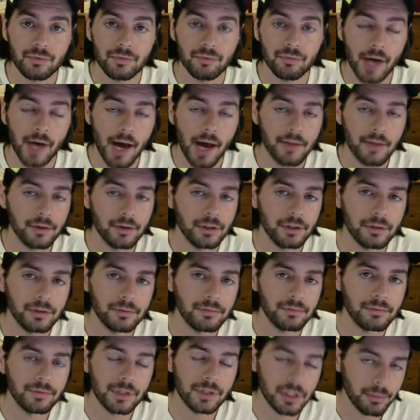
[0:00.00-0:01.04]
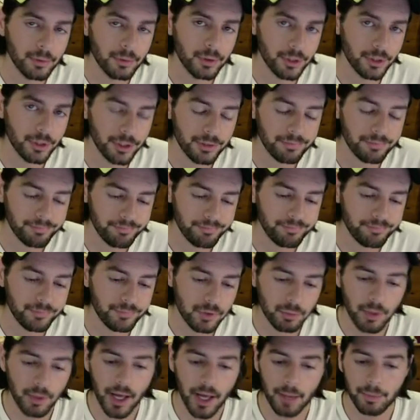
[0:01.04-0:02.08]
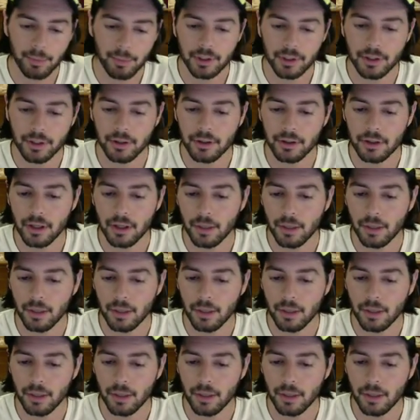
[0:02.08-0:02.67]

rather similar to Black Madeira.